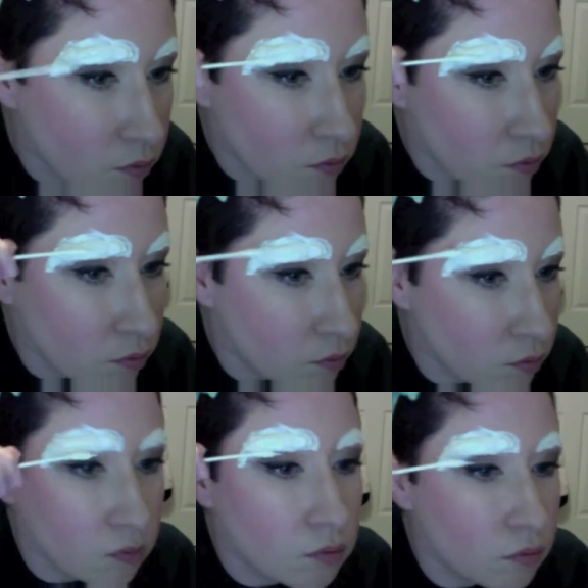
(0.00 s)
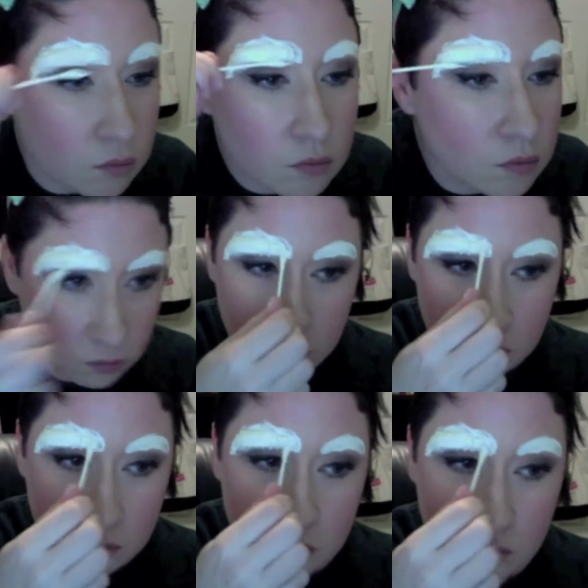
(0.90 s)
So I am just
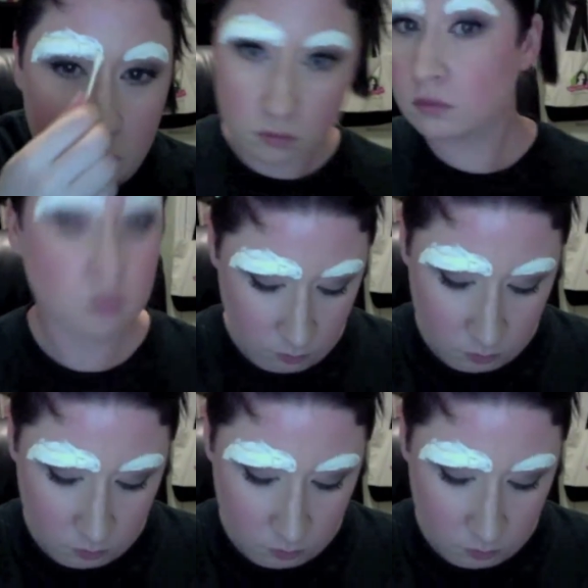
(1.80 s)
continuing to